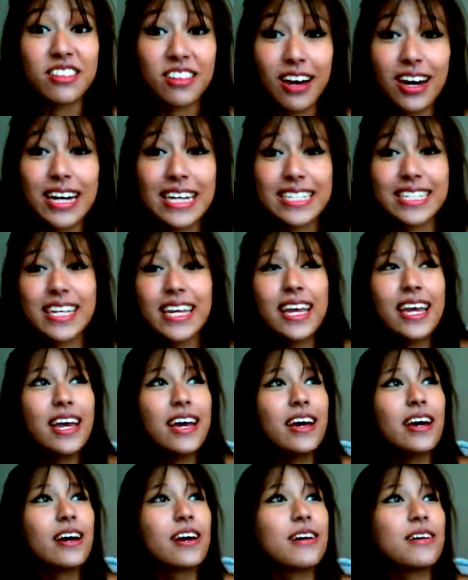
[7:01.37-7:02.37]
a lot.
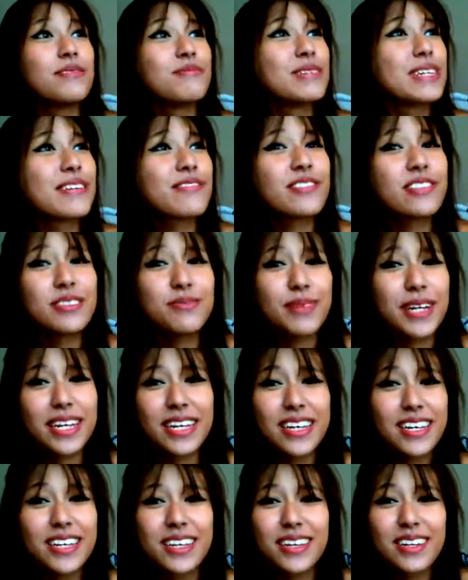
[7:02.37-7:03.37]
When I first
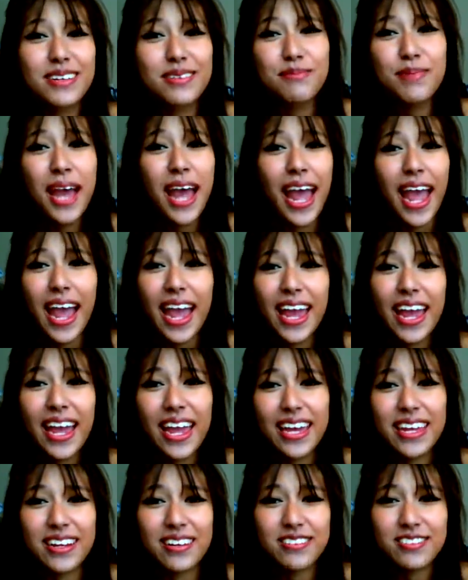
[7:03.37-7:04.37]
met him,
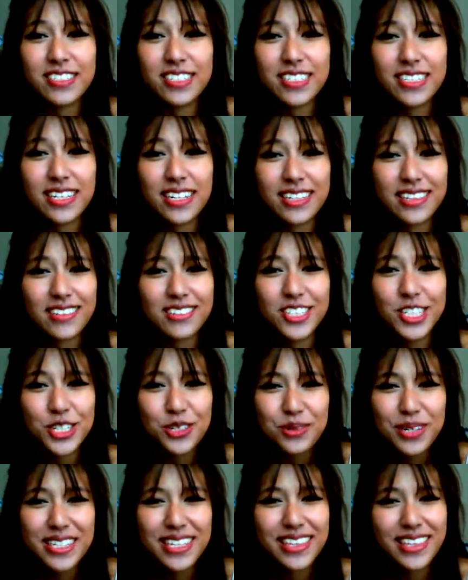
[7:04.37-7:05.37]
and I was just like, there's
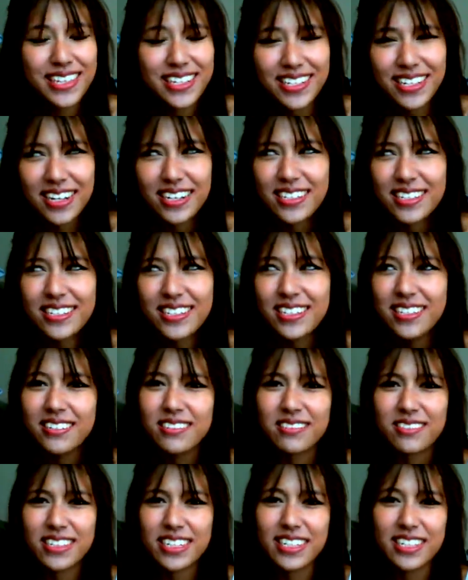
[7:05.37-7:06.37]
no way that this guy is
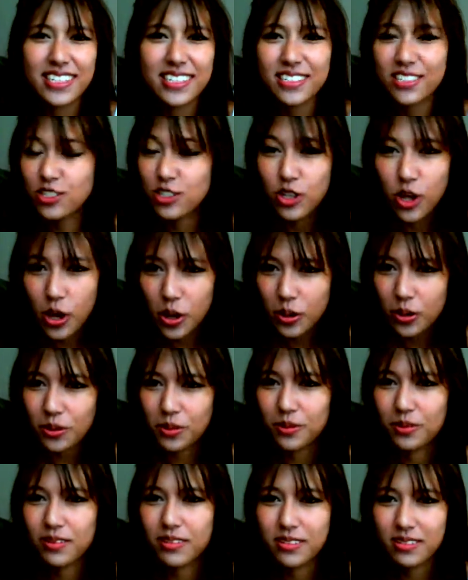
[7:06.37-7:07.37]
single.
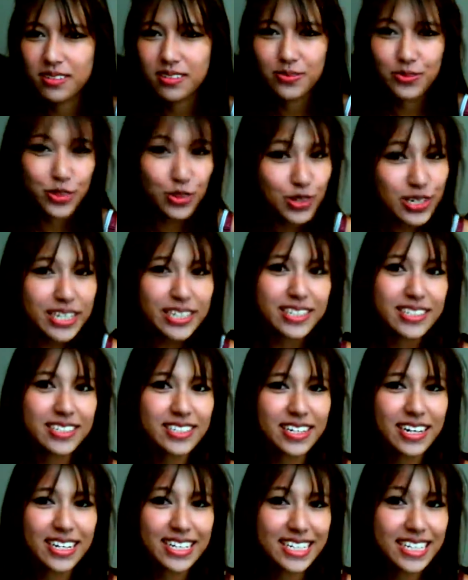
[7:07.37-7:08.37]
No. If you look at
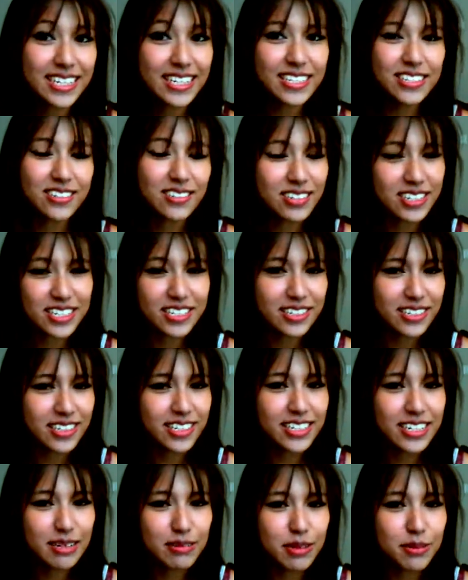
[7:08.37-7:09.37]
this guy, he's not
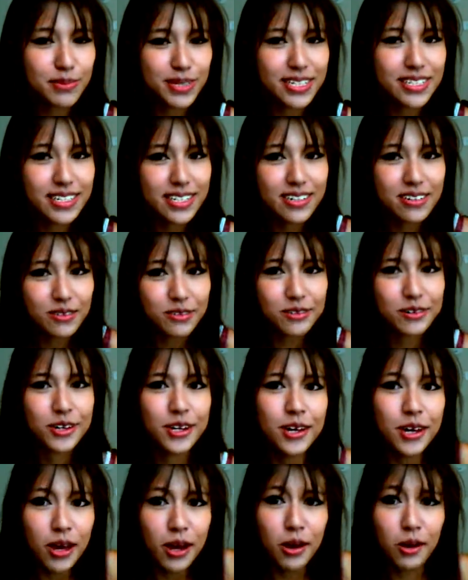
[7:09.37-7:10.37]
the type to be single.
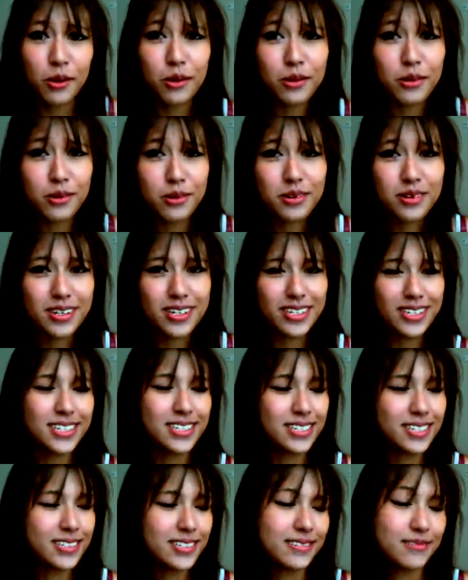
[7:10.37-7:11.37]
Oh,
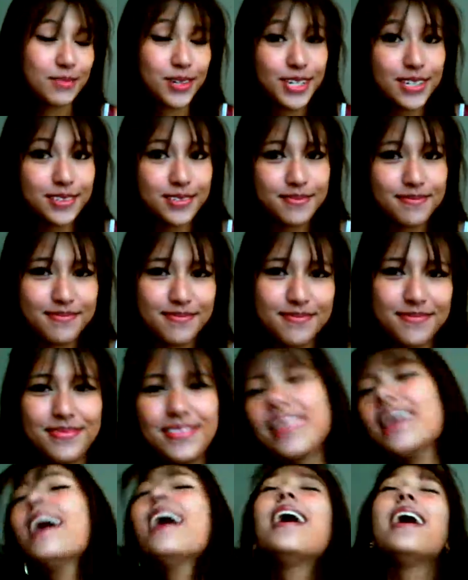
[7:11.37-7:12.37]
well,
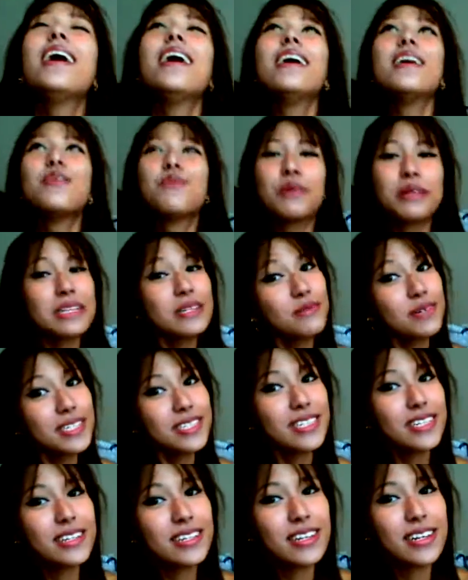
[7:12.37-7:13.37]
he
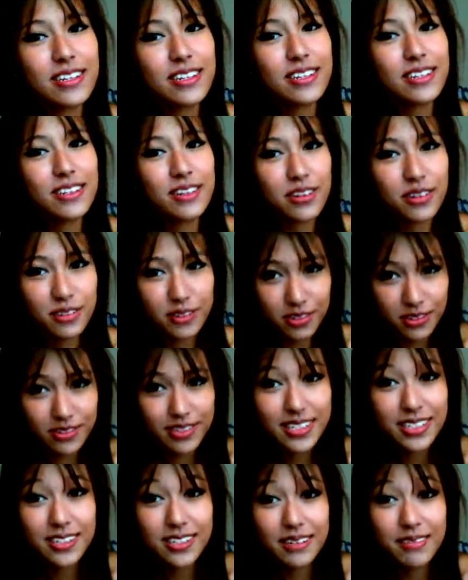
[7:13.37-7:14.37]
wasn't.
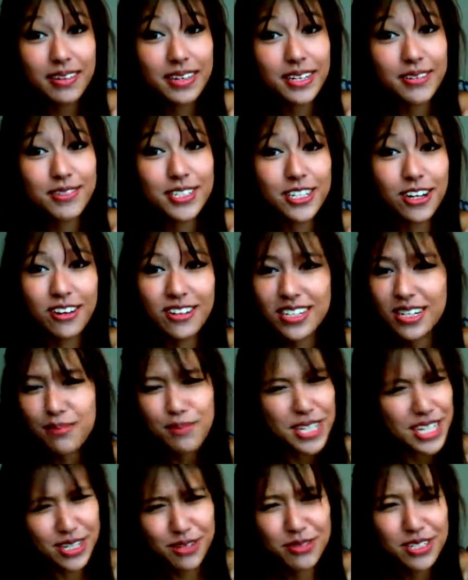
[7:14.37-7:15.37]
During the time that he was talking
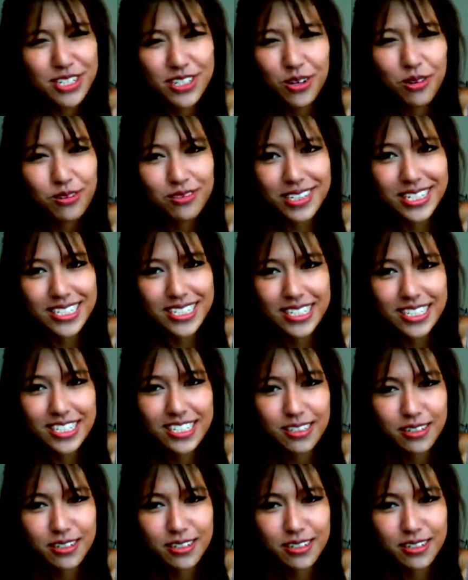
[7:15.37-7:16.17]
to me, he was totally